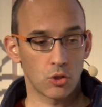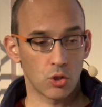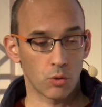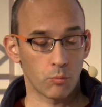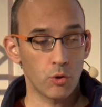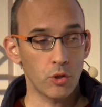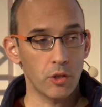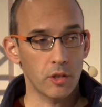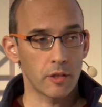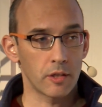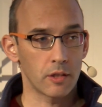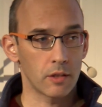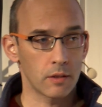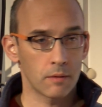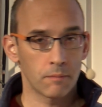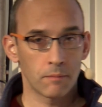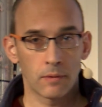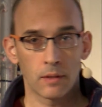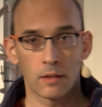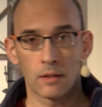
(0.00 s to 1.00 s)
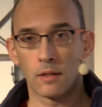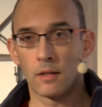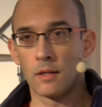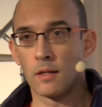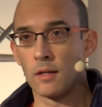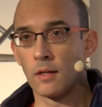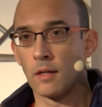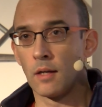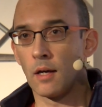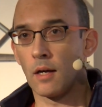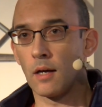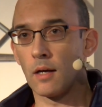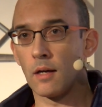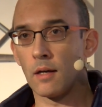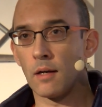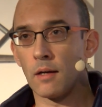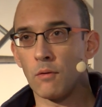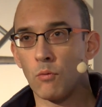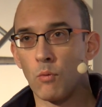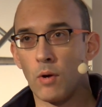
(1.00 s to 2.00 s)
community,
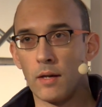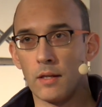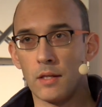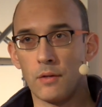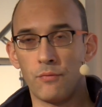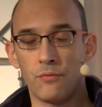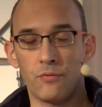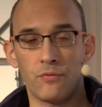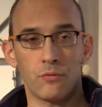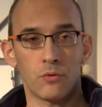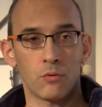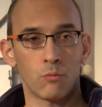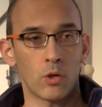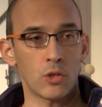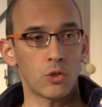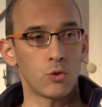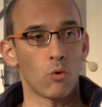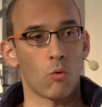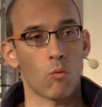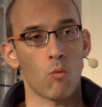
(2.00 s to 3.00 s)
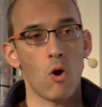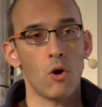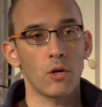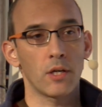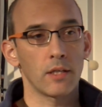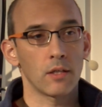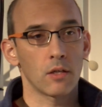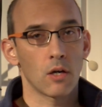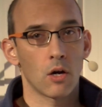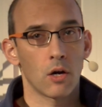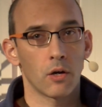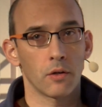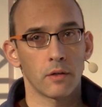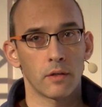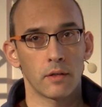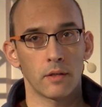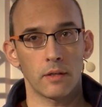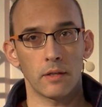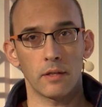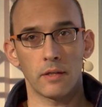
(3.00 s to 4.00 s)
well, if what you're working
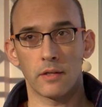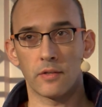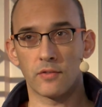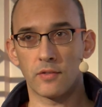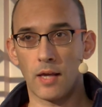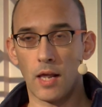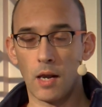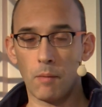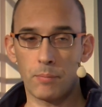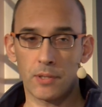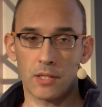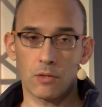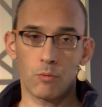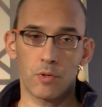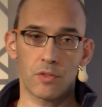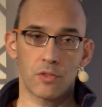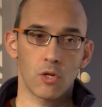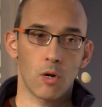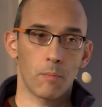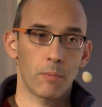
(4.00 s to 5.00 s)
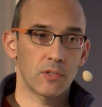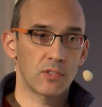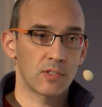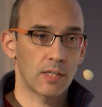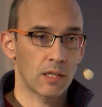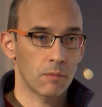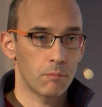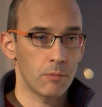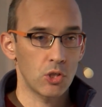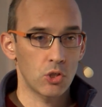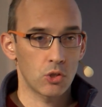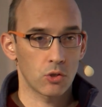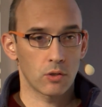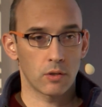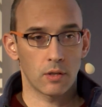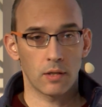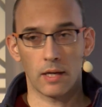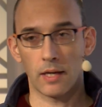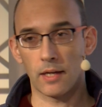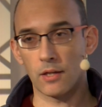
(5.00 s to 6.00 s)
on is helping with the OpenStack
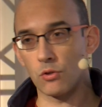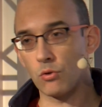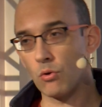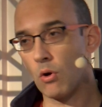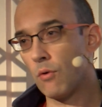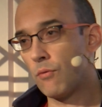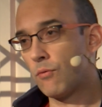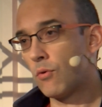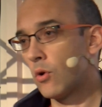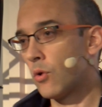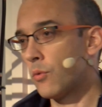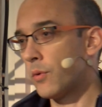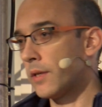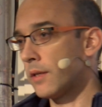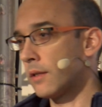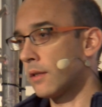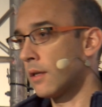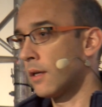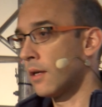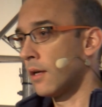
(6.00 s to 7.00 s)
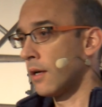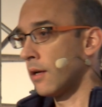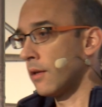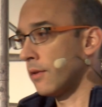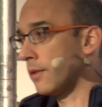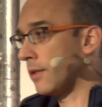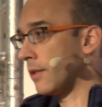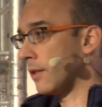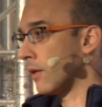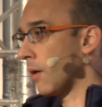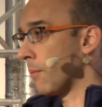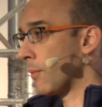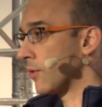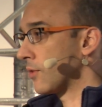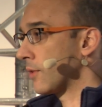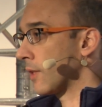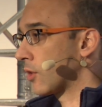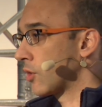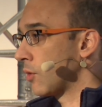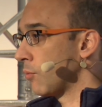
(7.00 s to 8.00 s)
mission and you are following the
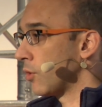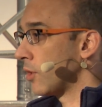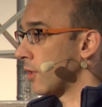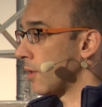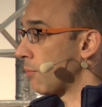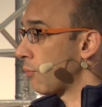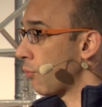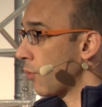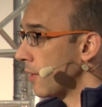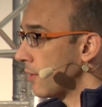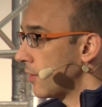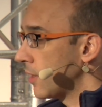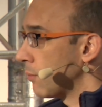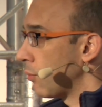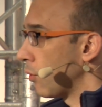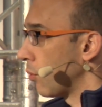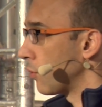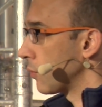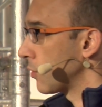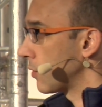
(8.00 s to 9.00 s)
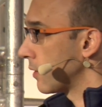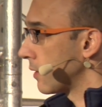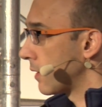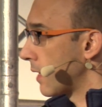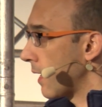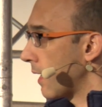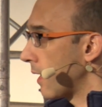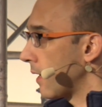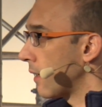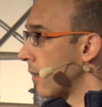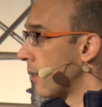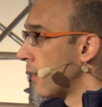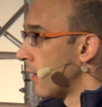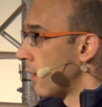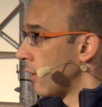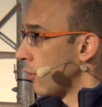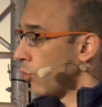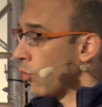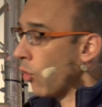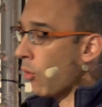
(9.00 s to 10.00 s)
OpenStack community principles, then
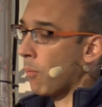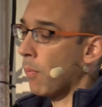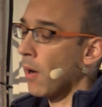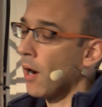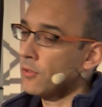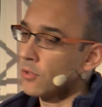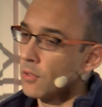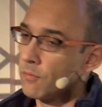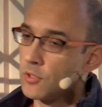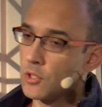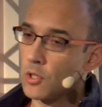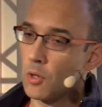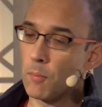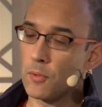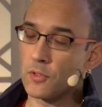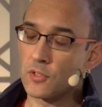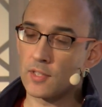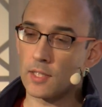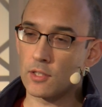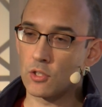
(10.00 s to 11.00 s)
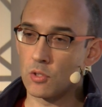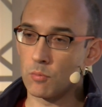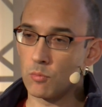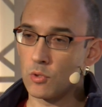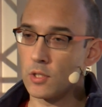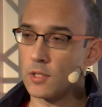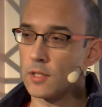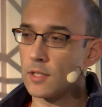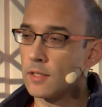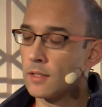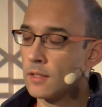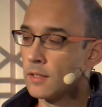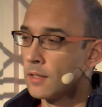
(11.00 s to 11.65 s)
you're part of the OpenStack community.